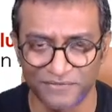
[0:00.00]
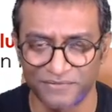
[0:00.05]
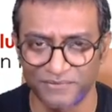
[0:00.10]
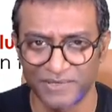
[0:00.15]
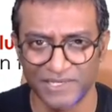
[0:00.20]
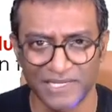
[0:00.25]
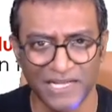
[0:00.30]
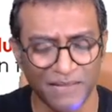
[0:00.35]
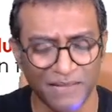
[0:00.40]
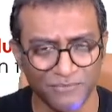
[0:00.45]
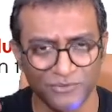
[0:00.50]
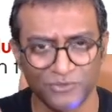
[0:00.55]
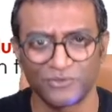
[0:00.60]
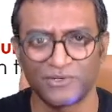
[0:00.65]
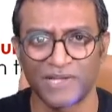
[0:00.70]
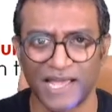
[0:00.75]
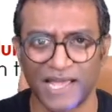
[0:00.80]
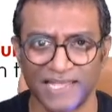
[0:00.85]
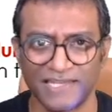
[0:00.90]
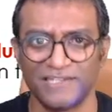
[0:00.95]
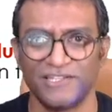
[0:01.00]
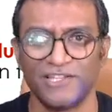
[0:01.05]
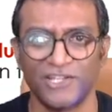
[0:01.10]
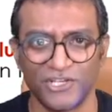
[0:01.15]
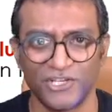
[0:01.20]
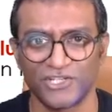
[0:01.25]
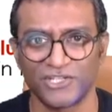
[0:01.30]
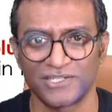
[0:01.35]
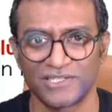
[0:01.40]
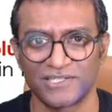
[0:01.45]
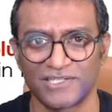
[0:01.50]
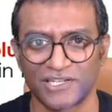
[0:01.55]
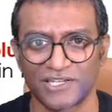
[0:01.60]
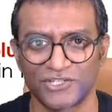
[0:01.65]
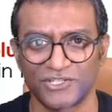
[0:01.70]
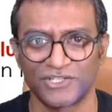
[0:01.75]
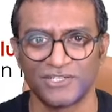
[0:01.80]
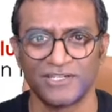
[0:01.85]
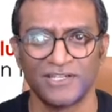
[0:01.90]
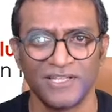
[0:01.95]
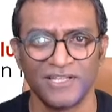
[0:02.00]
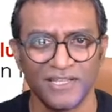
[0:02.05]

When it comes to the ideation section,